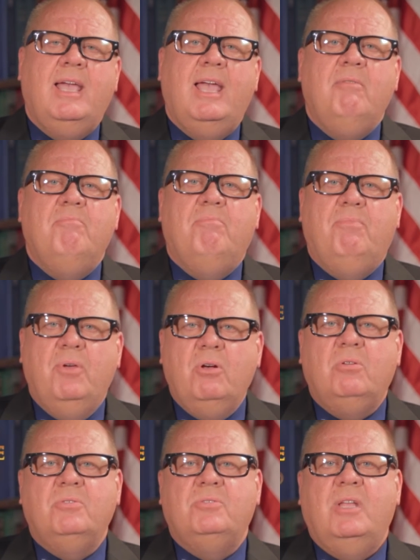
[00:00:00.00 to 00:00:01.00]
and
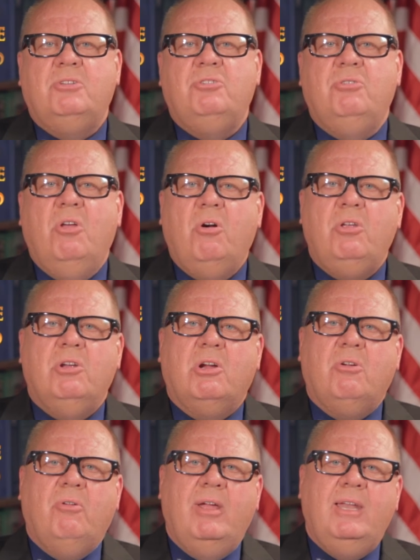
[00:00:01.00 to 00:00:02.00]
bills that you know you're
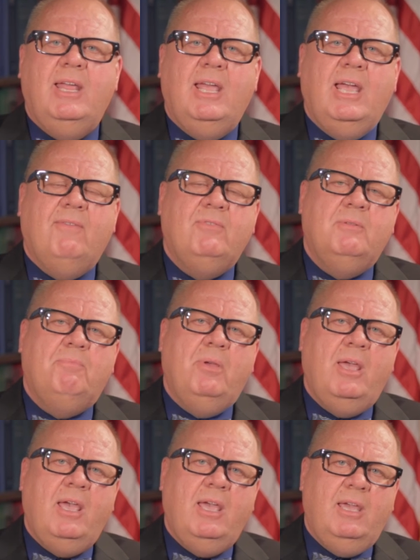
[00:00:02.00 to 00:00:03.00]
going to have to
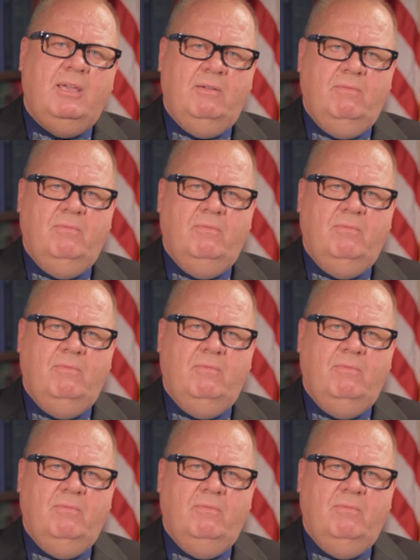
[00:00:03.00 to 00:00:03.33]
pay.